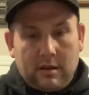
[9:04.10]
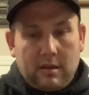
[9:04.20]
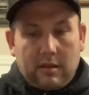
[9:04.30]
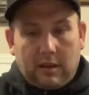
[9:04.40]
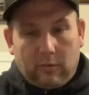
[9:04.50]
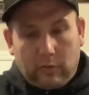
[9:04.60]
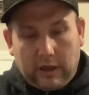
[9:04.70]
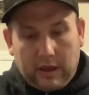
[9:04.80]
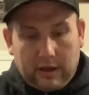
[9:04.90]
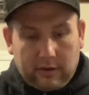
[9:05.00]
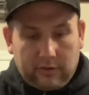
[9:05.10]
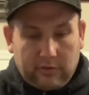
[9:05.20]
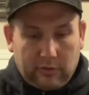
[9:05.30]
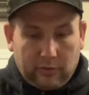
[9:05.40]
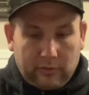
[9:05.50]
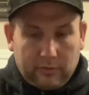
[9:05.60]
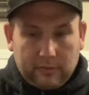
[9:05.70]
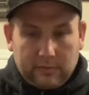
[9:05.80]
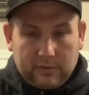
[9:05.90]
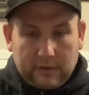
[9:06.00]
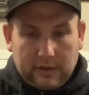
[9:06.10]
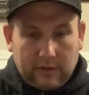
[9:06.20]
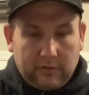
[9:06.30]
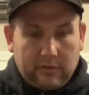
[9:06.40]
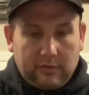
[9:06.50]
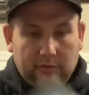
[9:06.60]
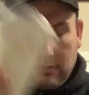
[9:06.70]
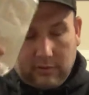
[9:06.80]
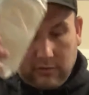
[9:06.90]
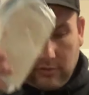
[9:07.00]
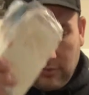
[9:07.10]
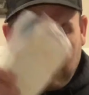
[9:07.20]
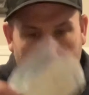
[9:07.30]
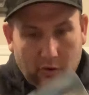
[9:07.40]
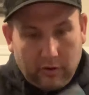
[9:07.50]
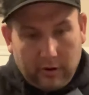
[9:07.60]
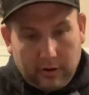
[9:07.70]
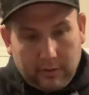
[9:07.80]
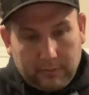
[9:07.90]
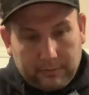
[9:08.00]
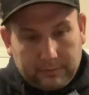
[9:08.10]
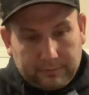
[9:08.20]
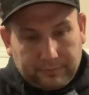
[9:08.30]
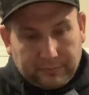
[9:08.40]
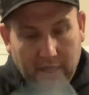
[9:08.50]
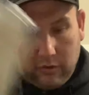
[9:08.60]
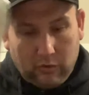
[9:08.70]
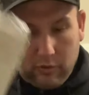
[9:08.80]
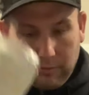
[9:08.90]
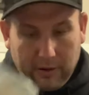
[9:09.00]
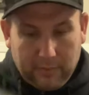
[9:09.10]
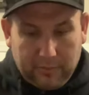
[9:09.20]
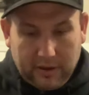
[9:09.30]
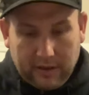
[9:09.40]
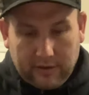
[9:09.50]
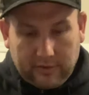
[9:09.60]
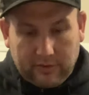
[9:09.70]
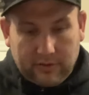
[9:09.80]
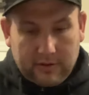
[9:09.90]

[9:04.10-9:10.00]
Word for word: that we added to. There's some more um, alcohol prep pads.